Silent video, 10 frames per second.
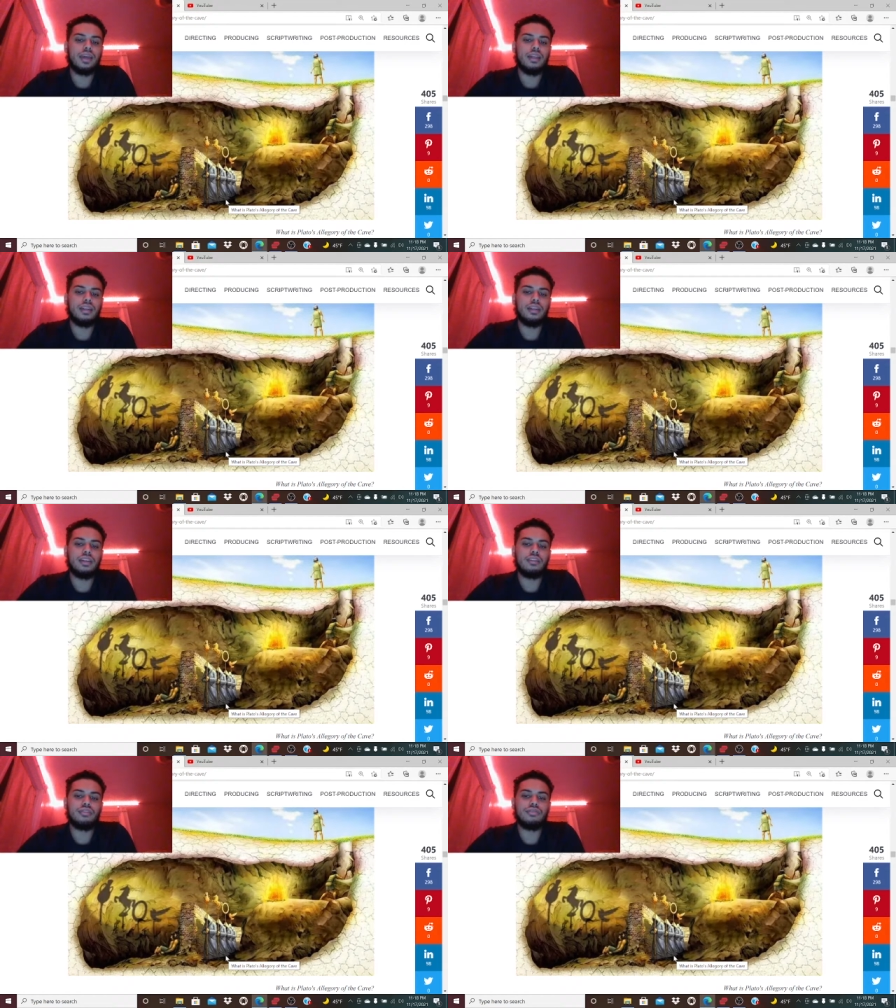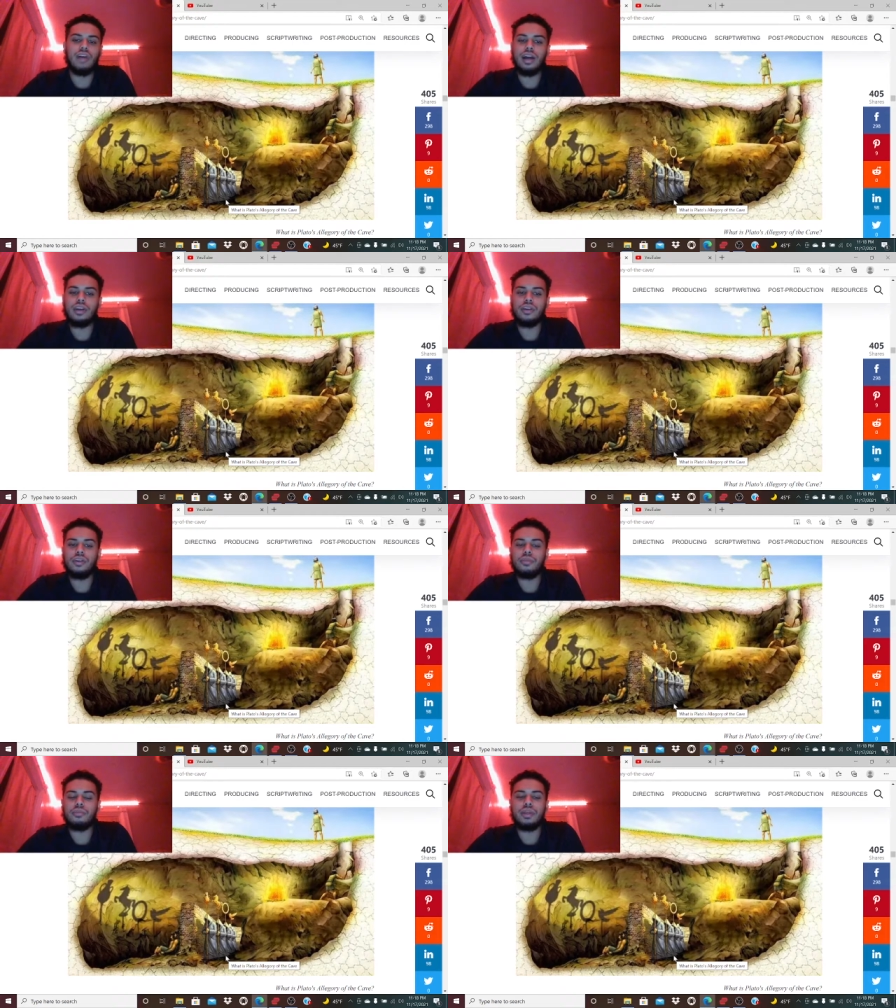the
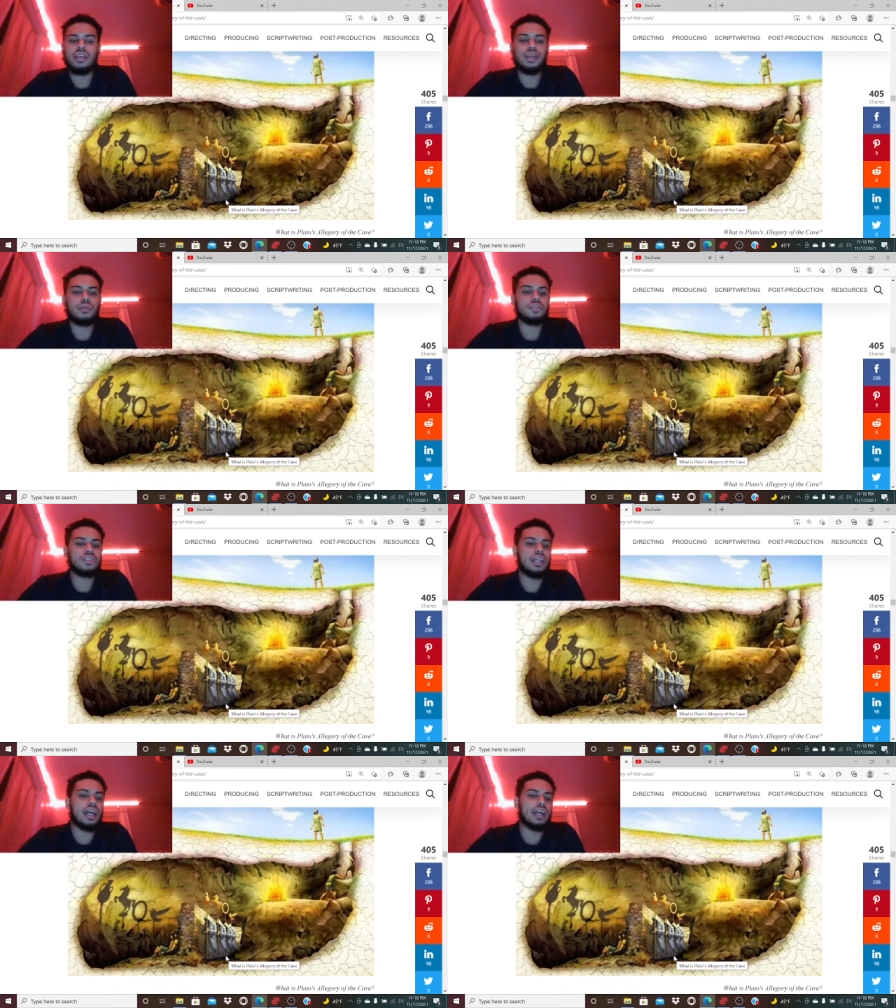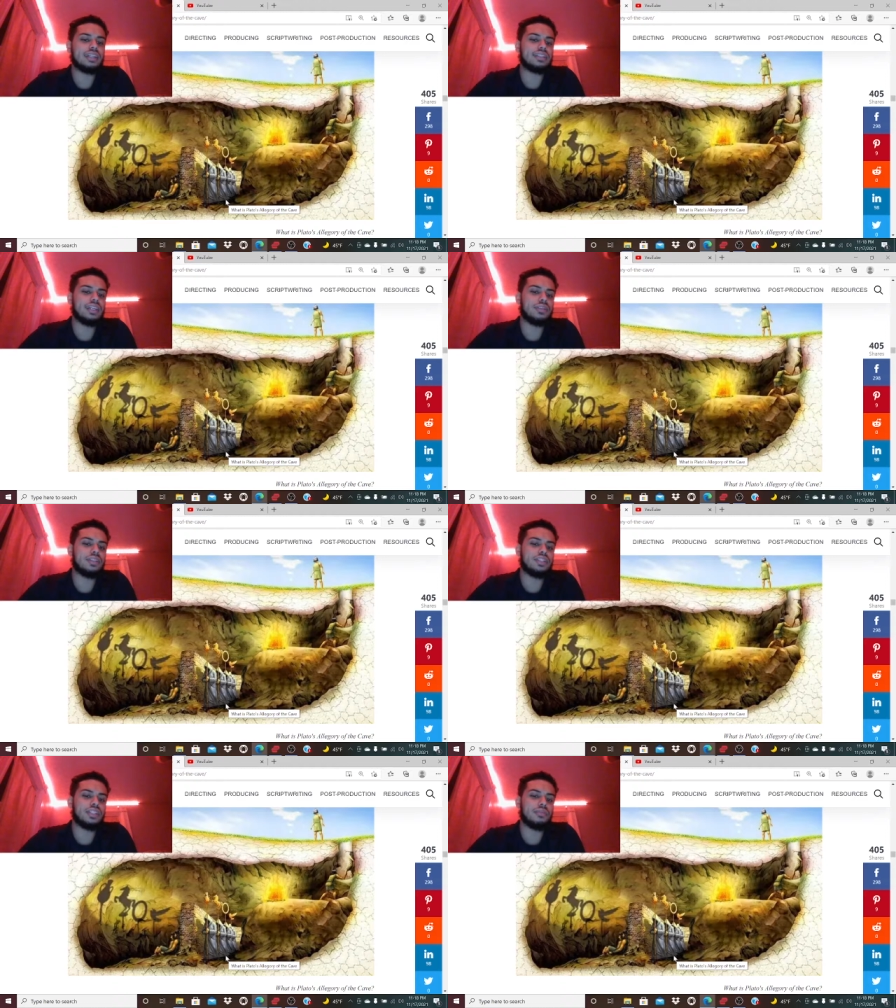fire being able to cast out
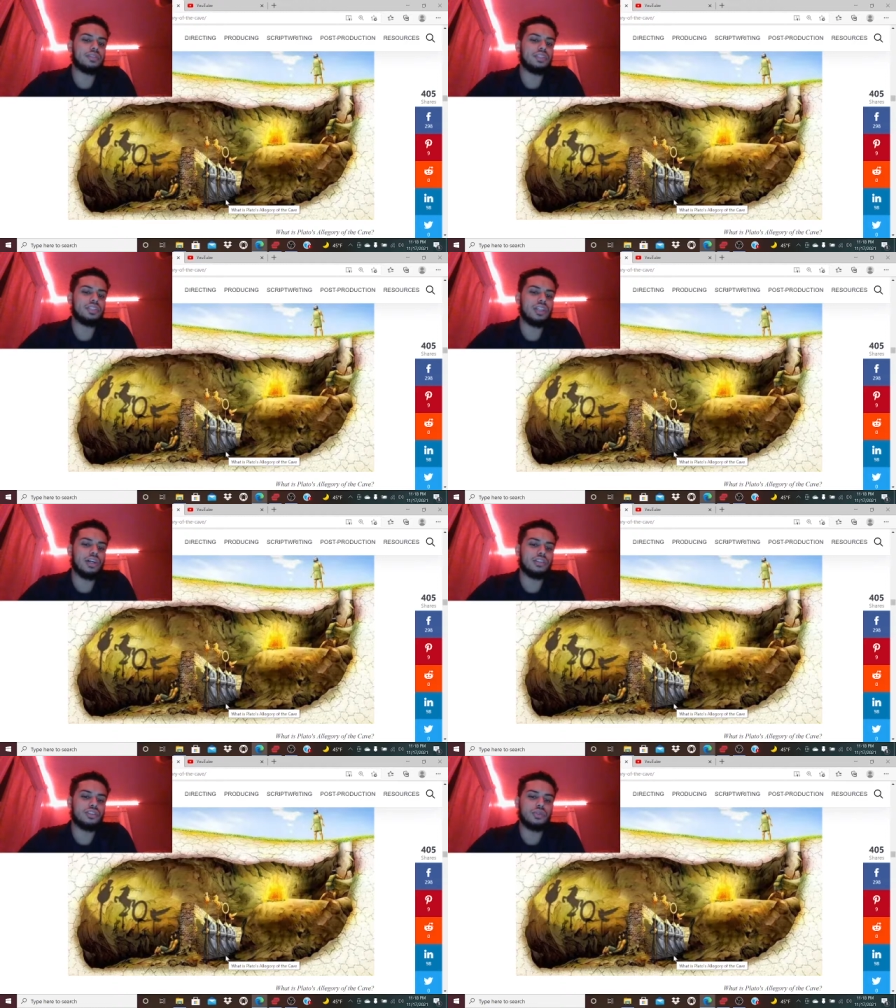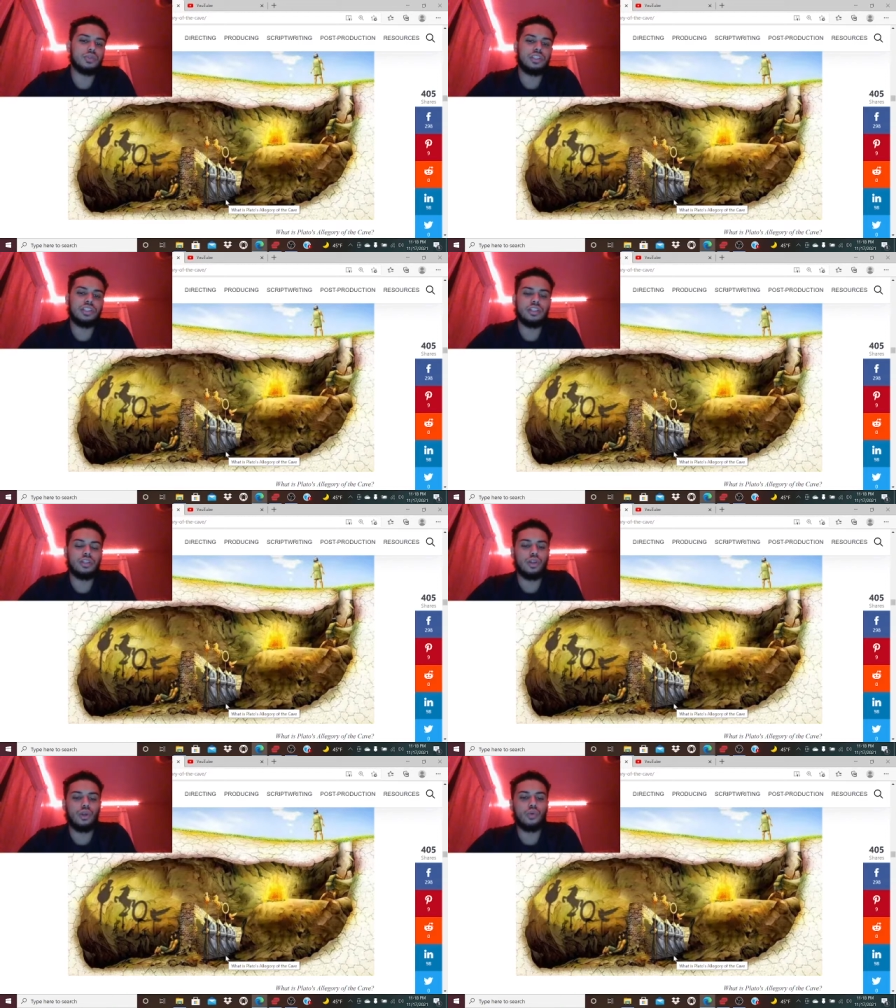these images onto the
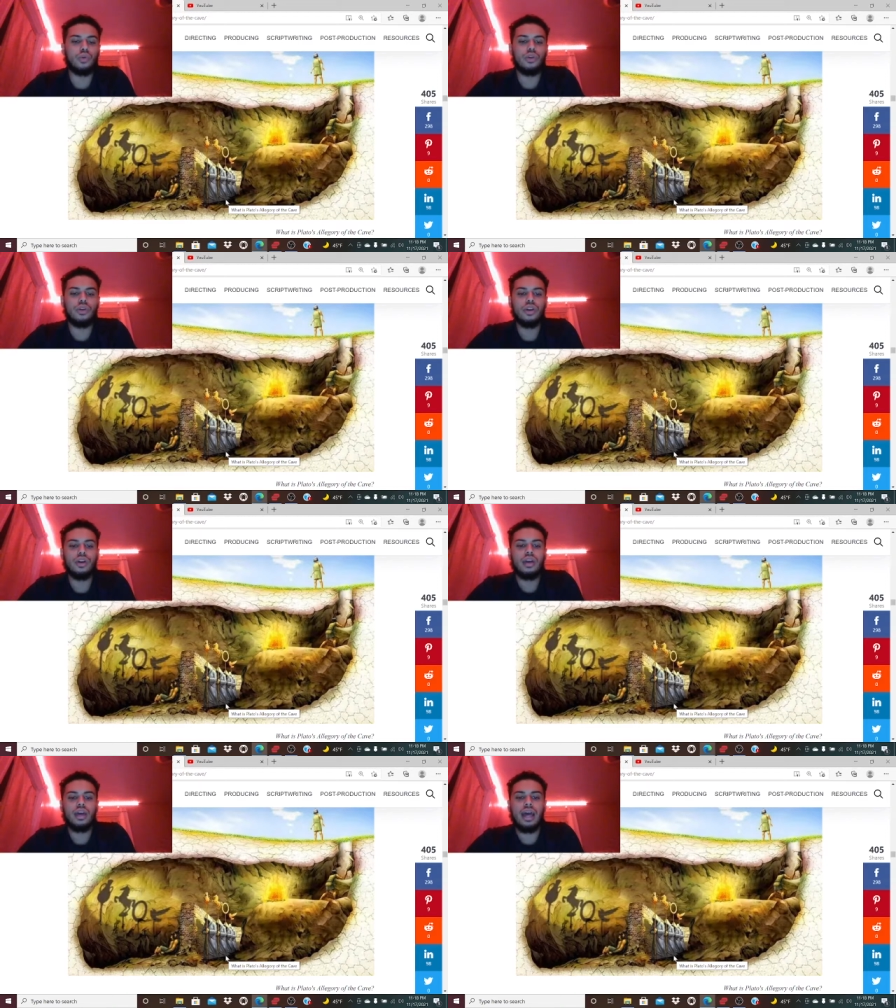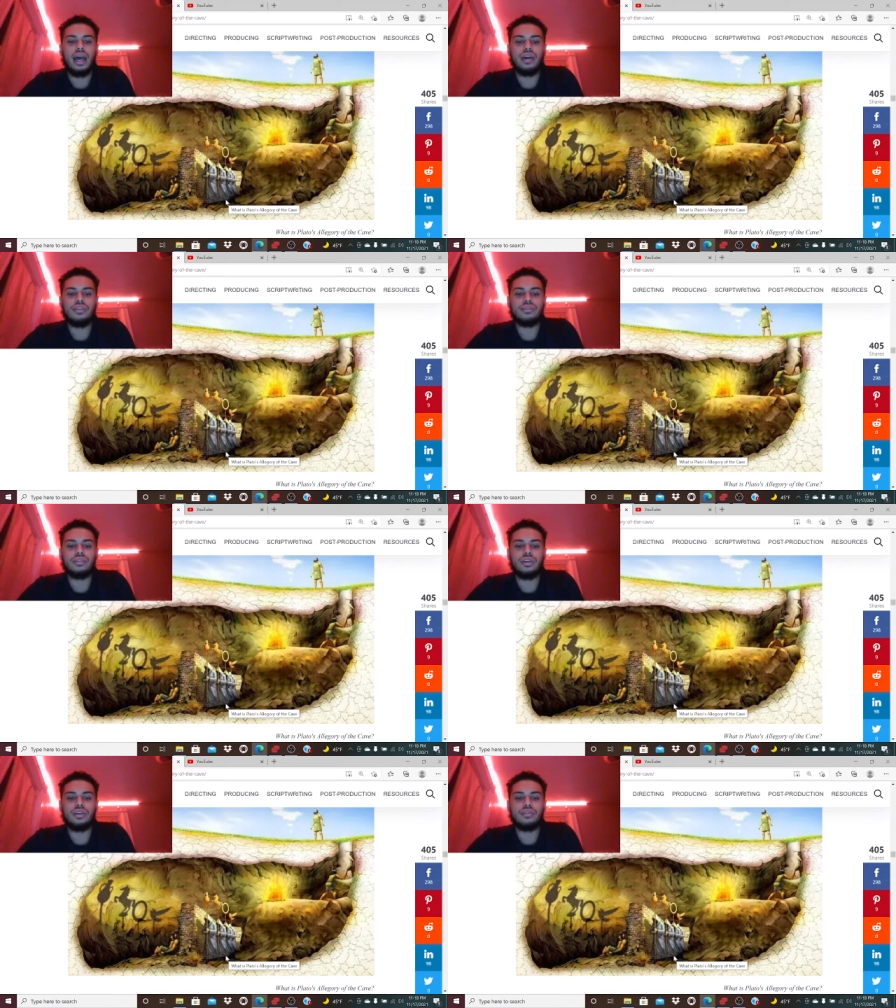lower half
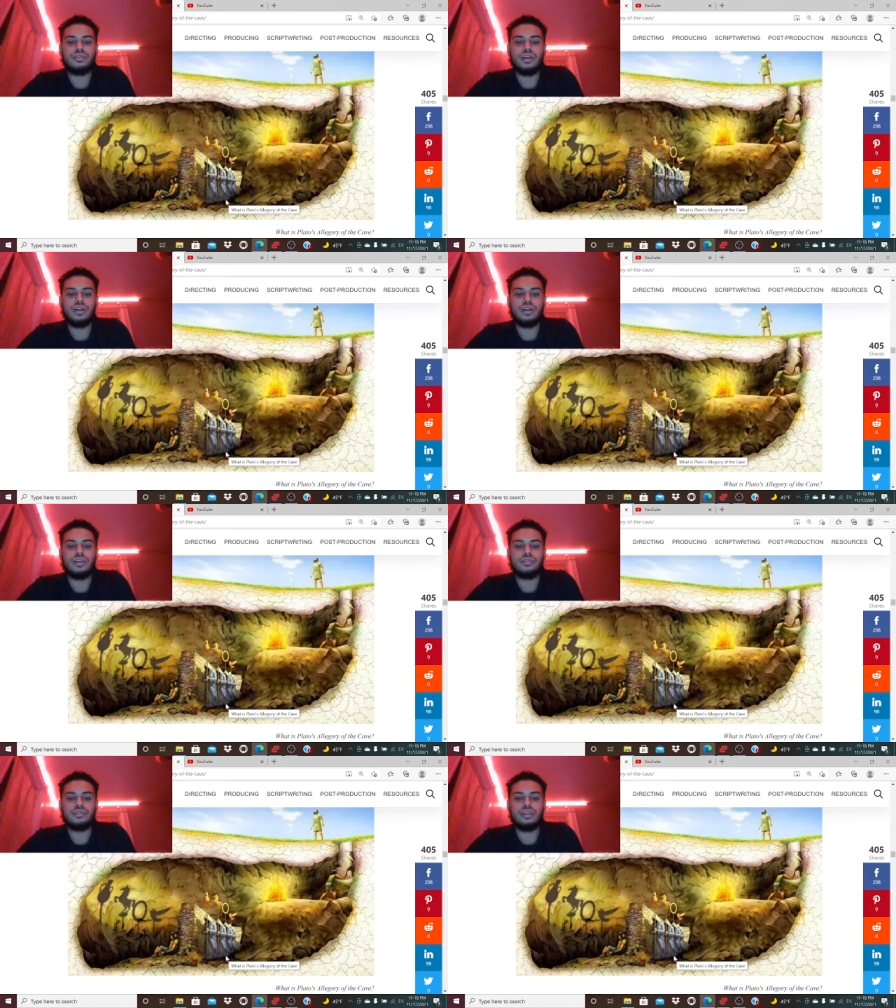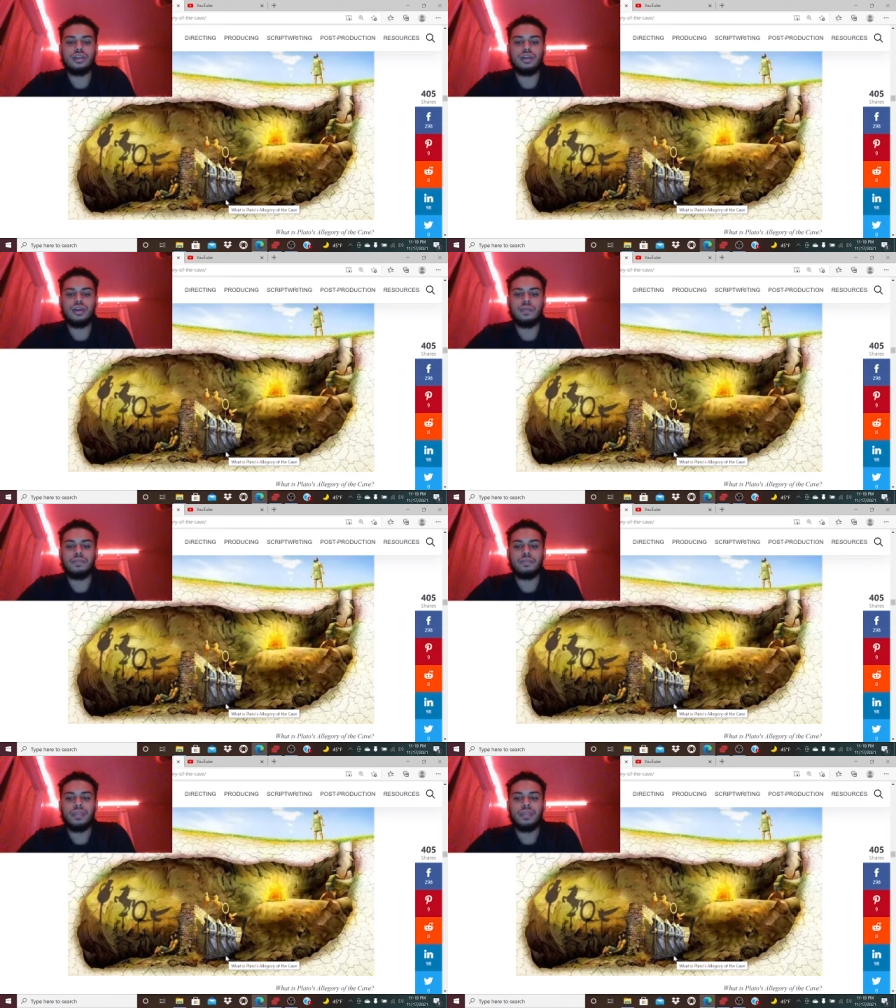of, of um,